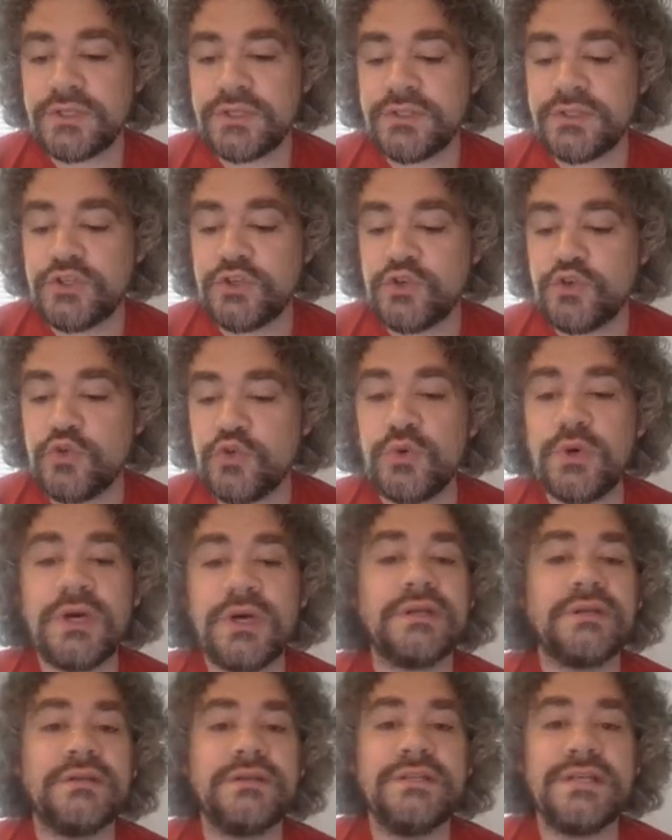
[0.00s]
to
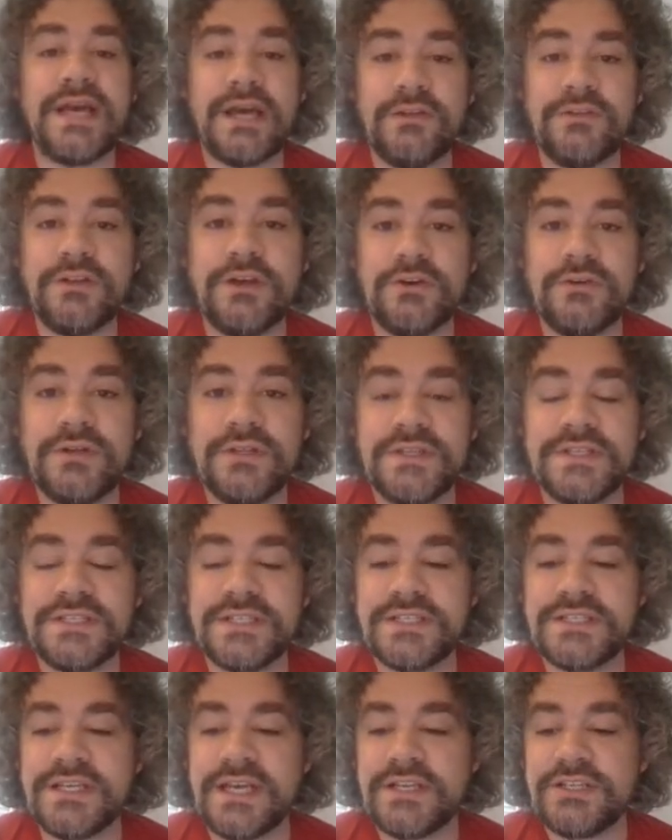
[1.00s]
download this
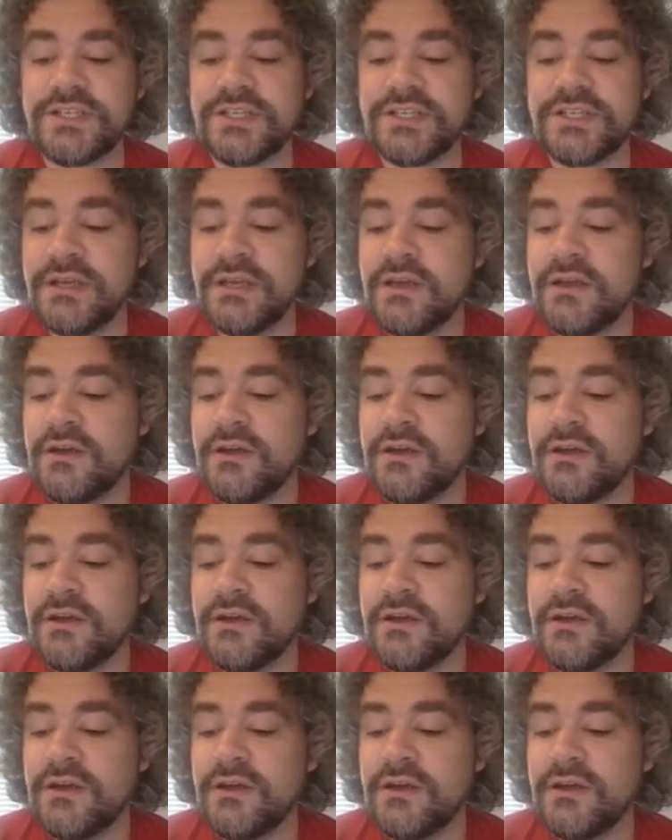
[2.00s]
extension,